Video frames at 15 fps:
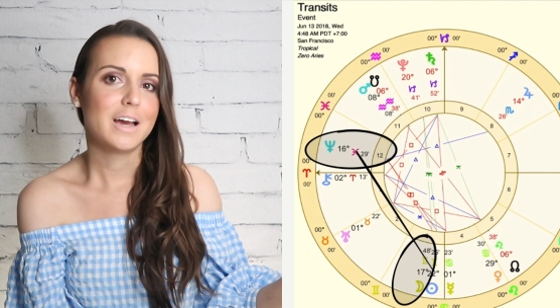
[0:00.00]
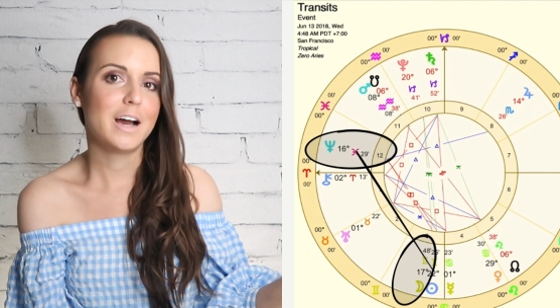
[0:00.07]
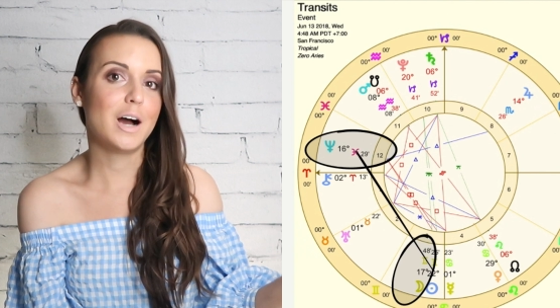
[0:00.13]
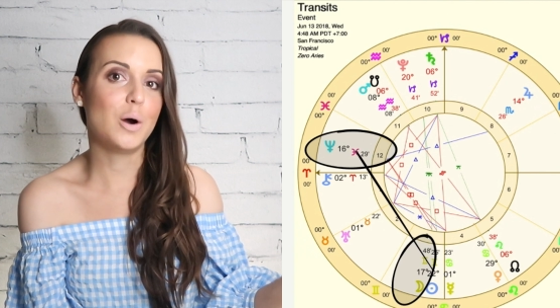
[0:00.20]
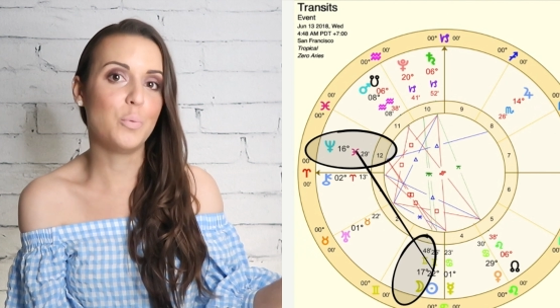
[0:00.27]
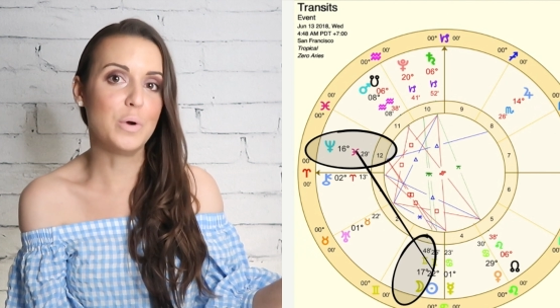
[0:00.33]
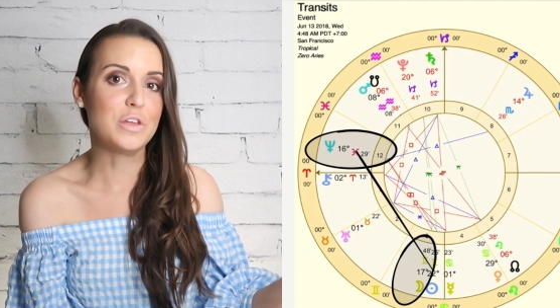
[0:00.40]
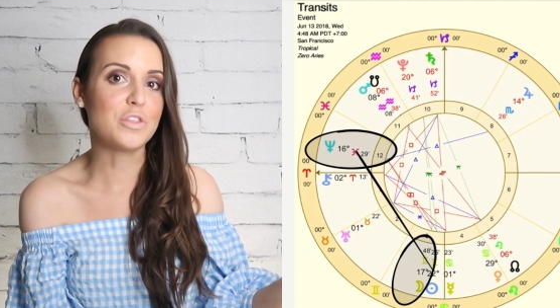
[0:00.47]

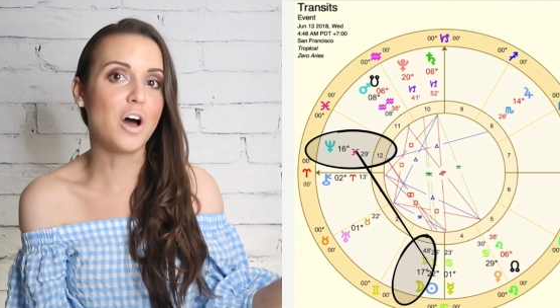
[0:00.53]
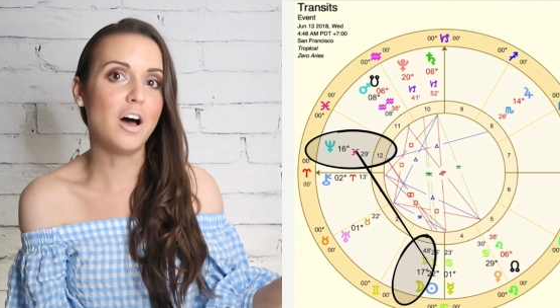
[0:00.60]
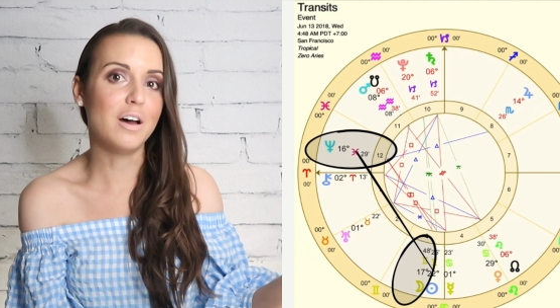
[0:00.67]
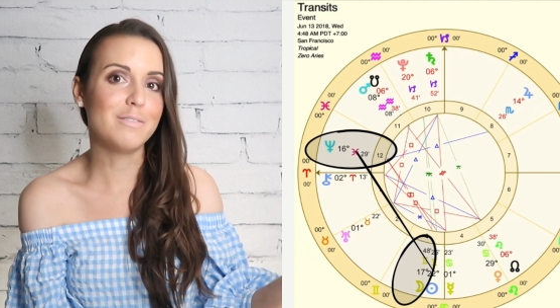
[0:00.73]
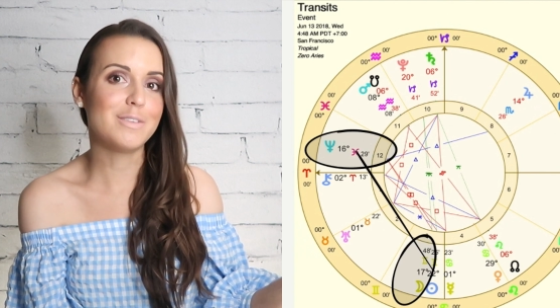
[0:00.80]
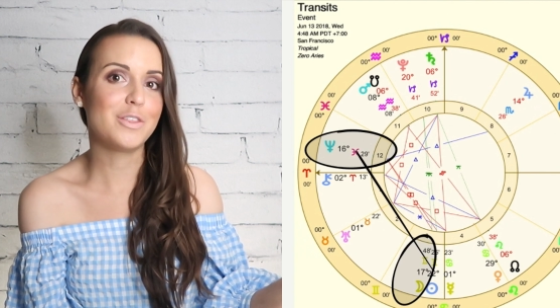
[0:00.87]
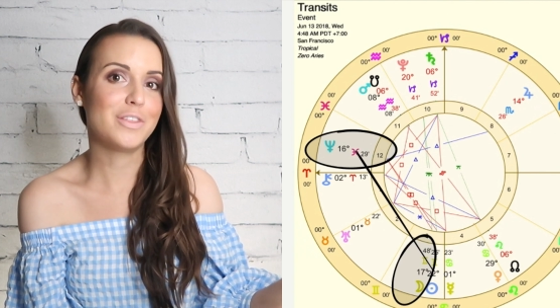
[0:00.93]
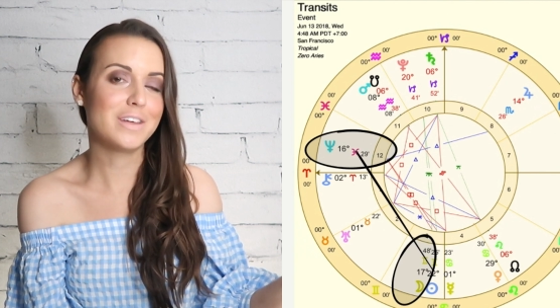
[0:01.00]
uh, with
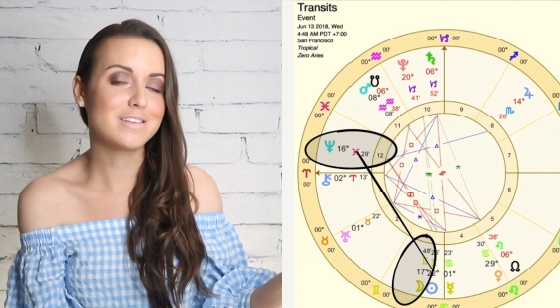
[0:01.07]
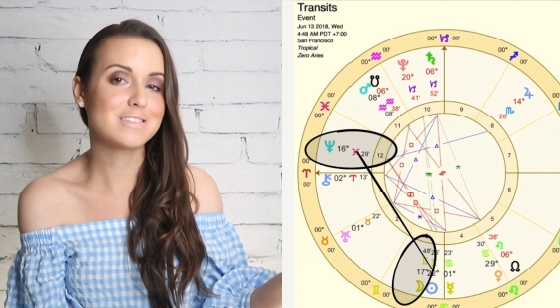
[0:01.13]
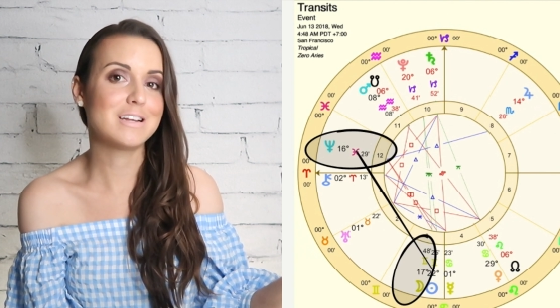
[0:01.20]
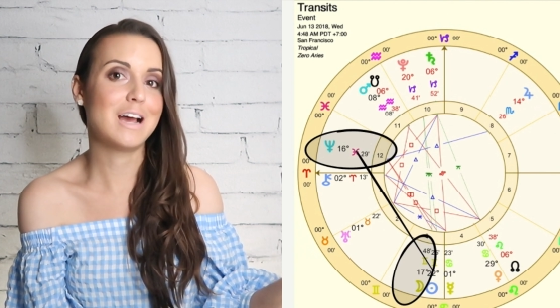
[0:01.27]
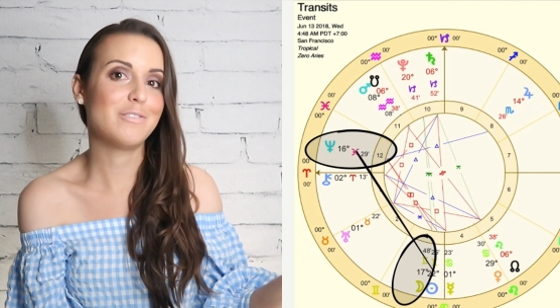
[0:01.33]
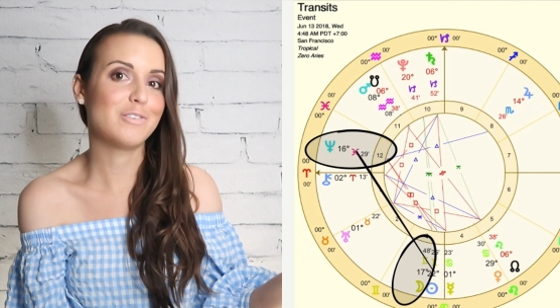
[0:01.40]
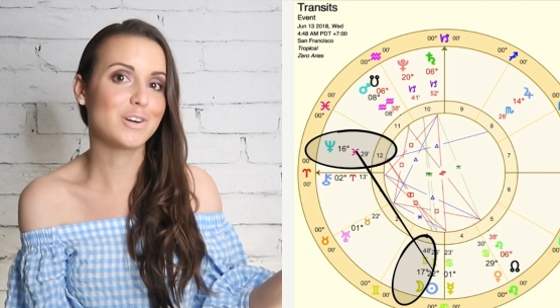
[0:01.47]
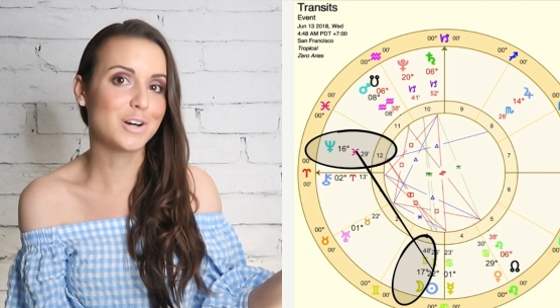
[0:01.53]
all of the things
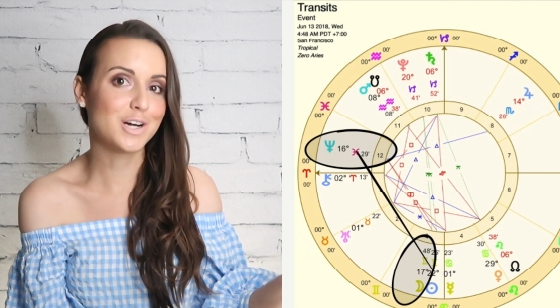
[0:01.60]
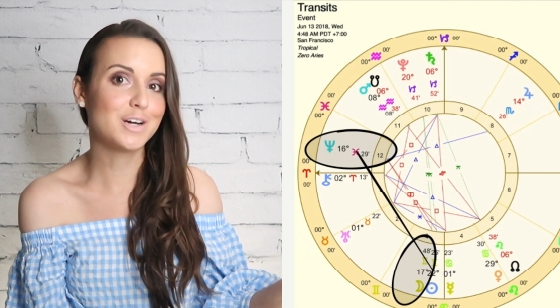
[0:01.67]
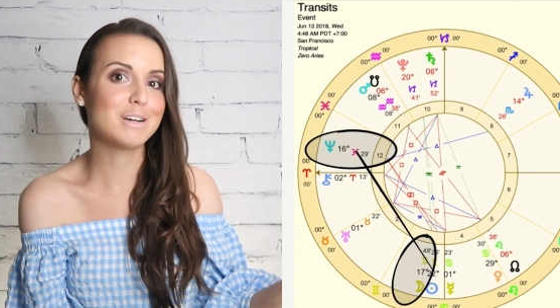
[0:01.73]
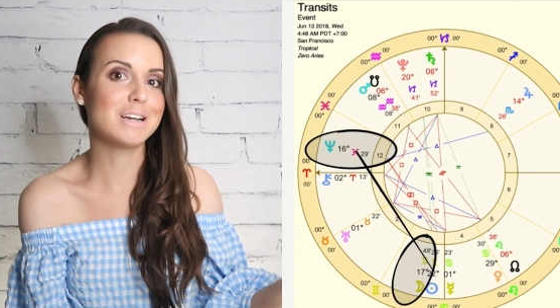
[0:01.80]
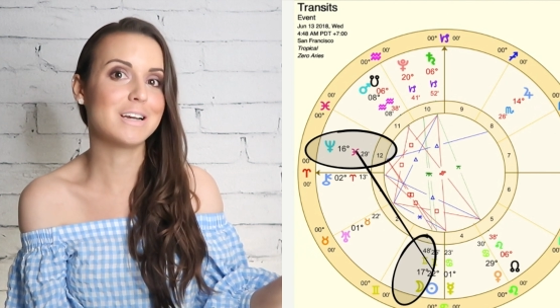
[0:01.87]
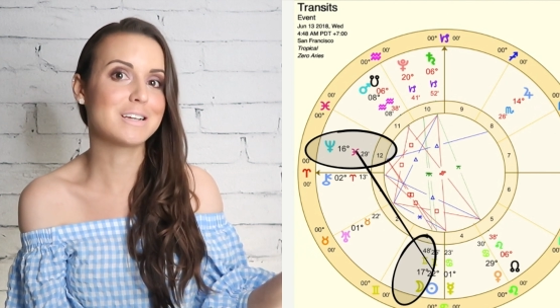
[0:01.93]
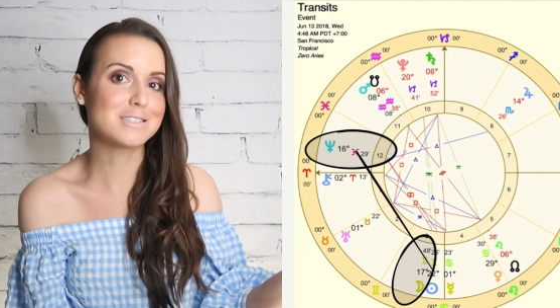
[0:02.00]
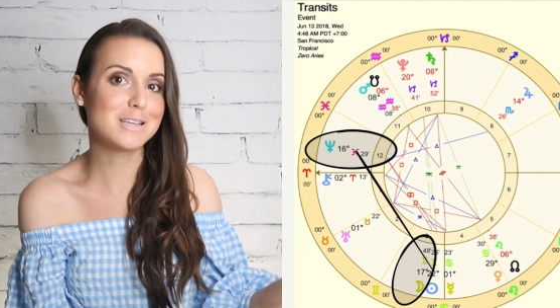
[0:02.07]
that have occurred
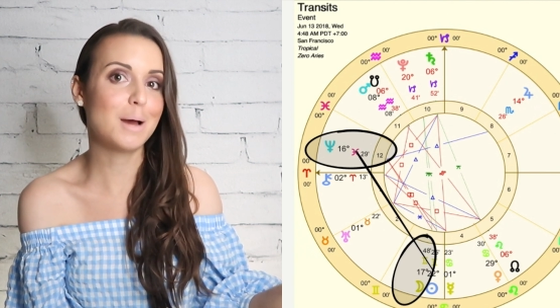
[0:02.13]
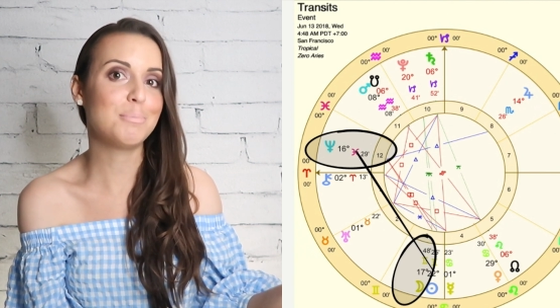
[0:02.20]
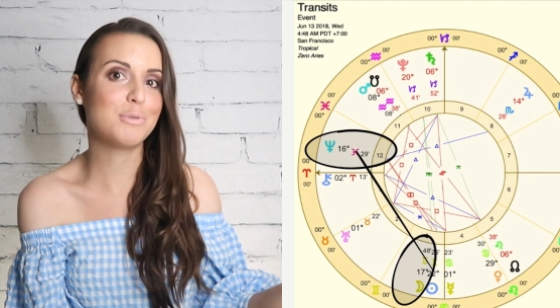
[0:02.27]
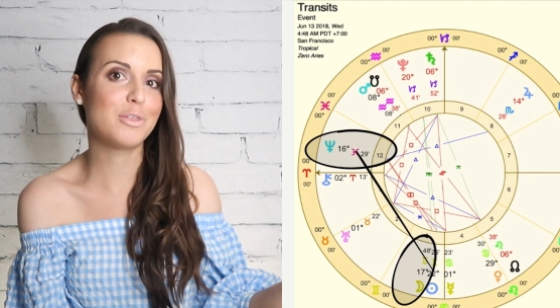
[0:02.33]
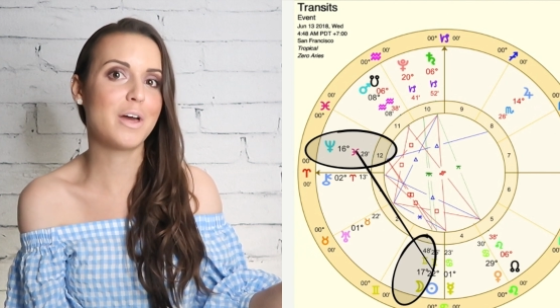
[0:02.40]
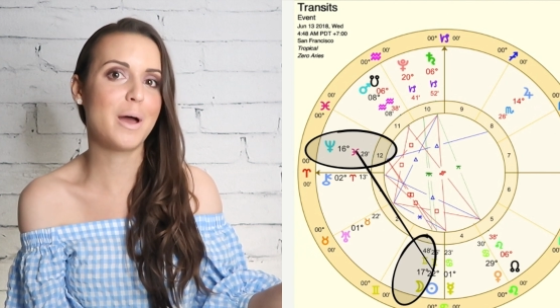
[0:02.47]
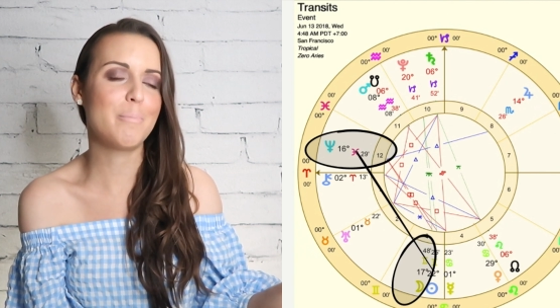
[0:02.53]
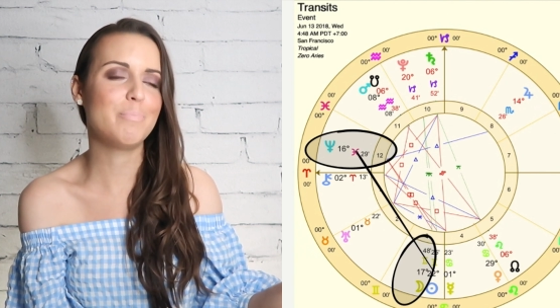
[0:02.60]
and
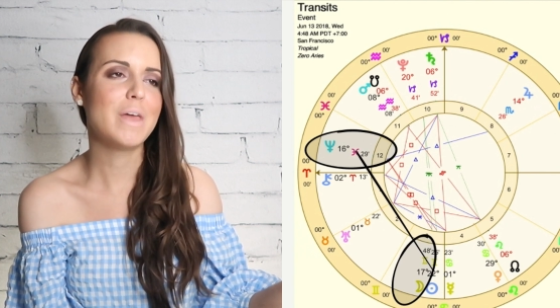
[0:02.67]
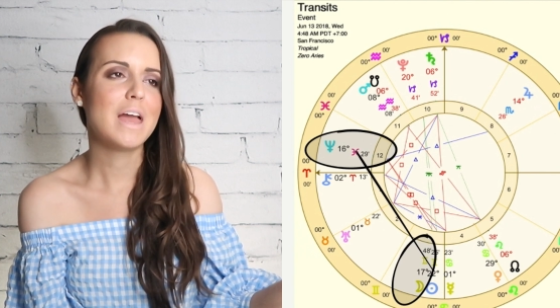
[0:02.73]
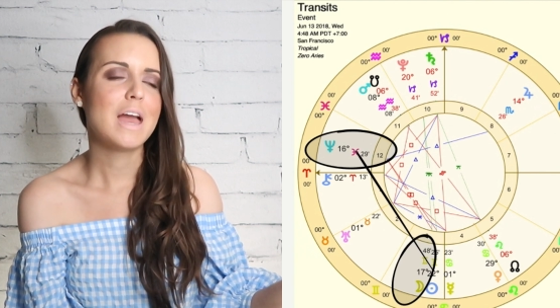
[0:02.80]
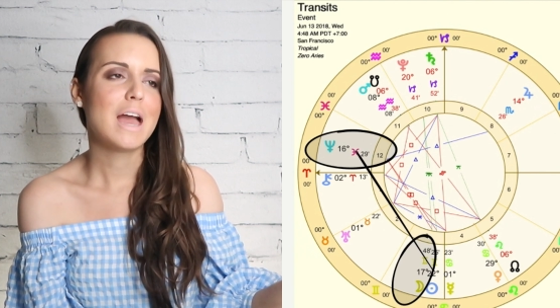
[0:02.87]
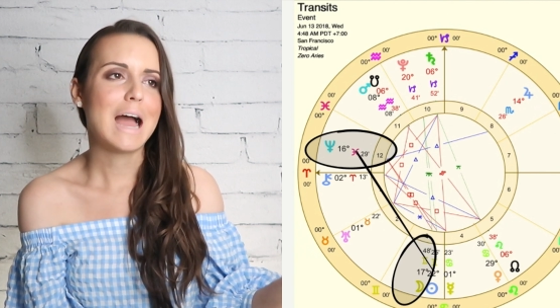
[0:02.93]
accept them?